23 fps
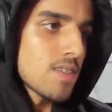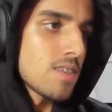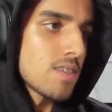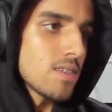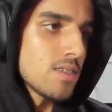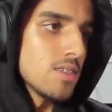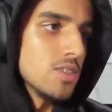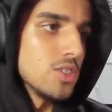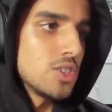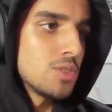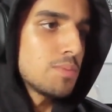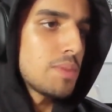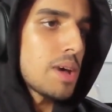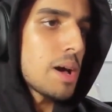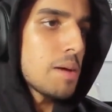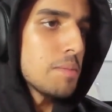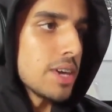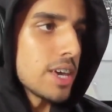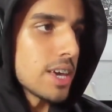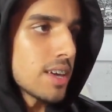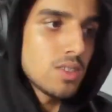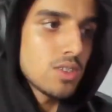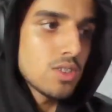
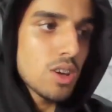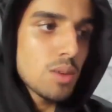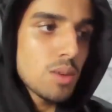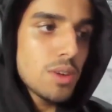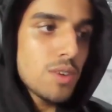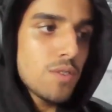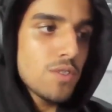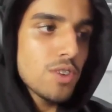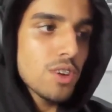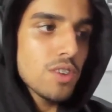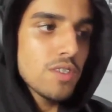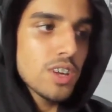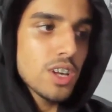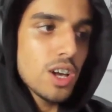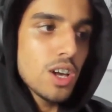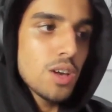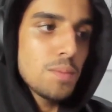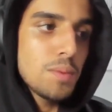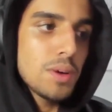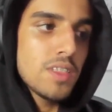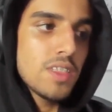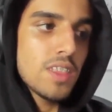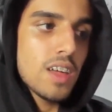spamming. Tommy Fury
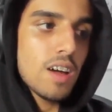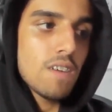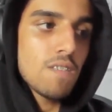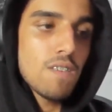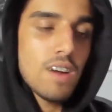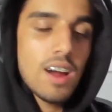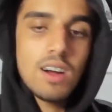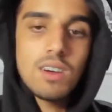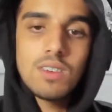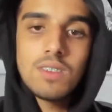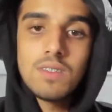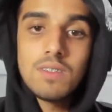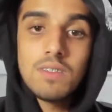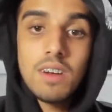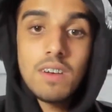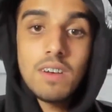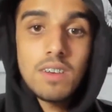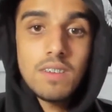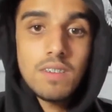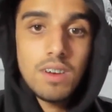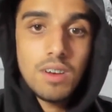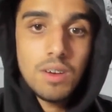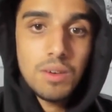opened that round
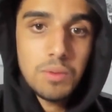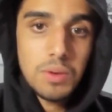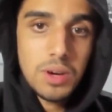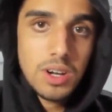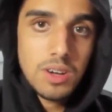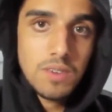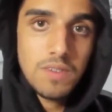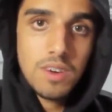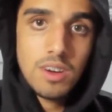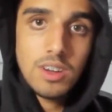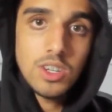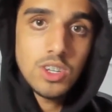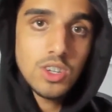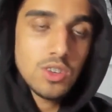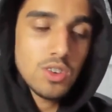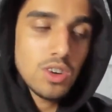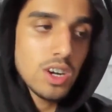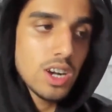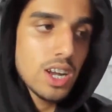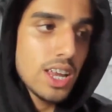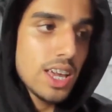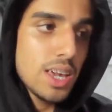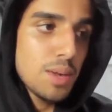very, very well, very
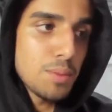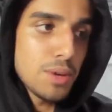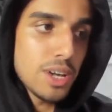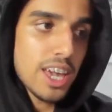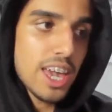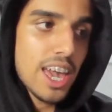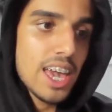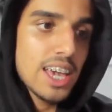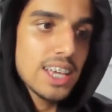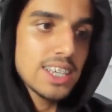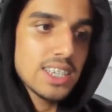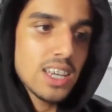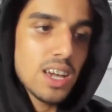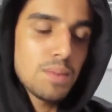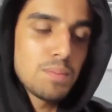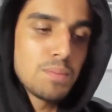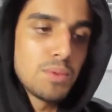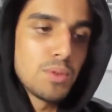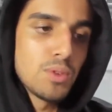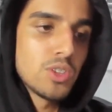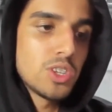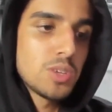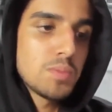strongly, but
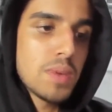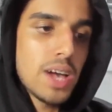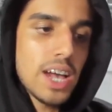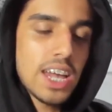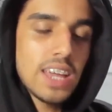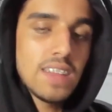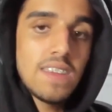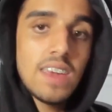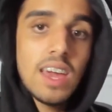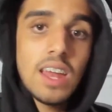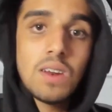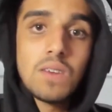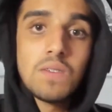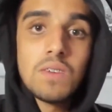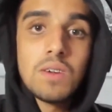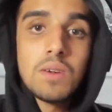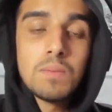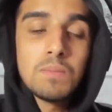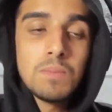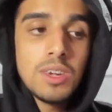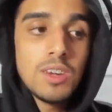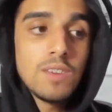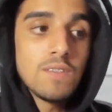KSI brought it back in the end,
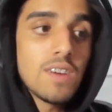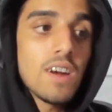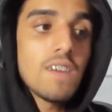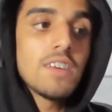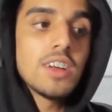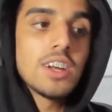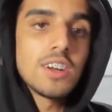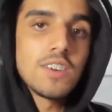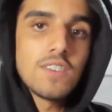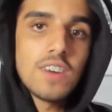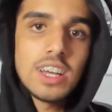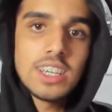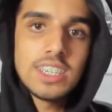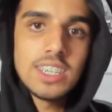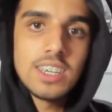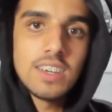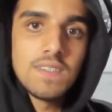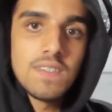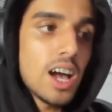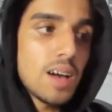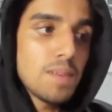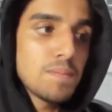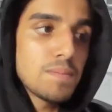being very
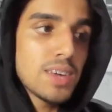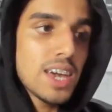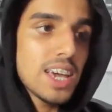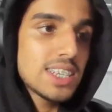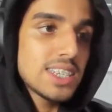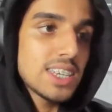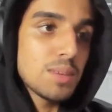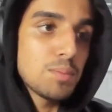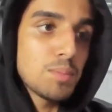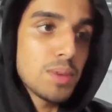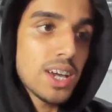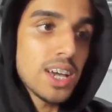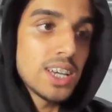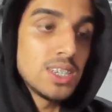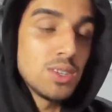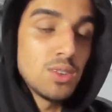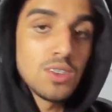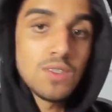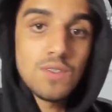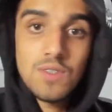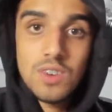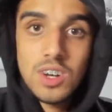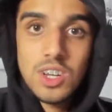aggressive. I'm guessing because he
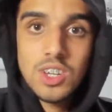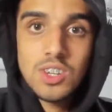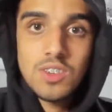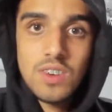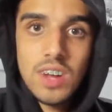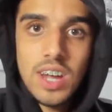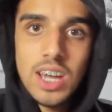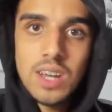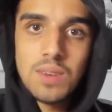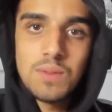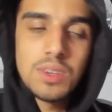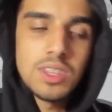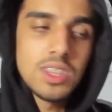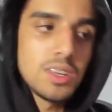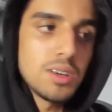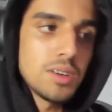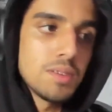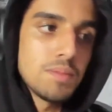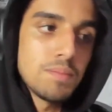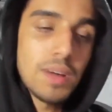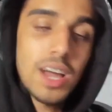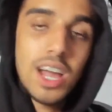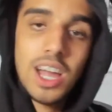was frustrated with
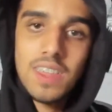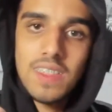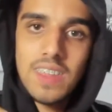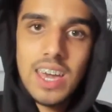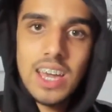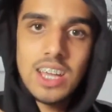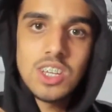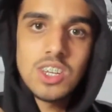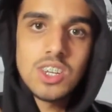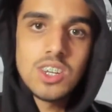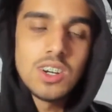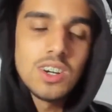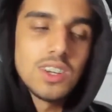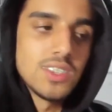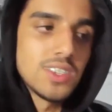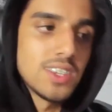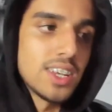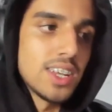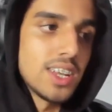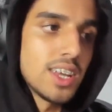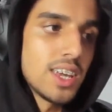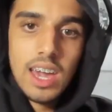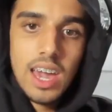the back of the head
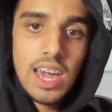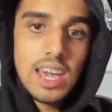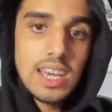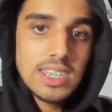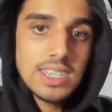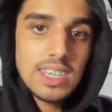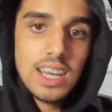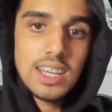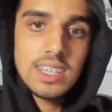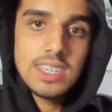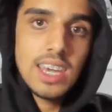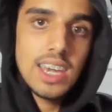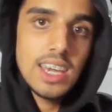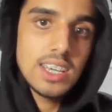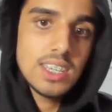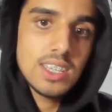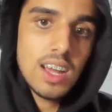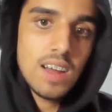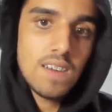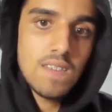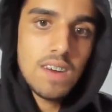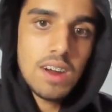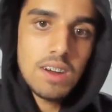shots, and KSI takes
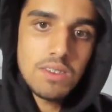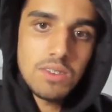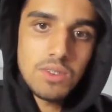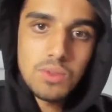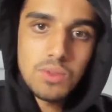that round as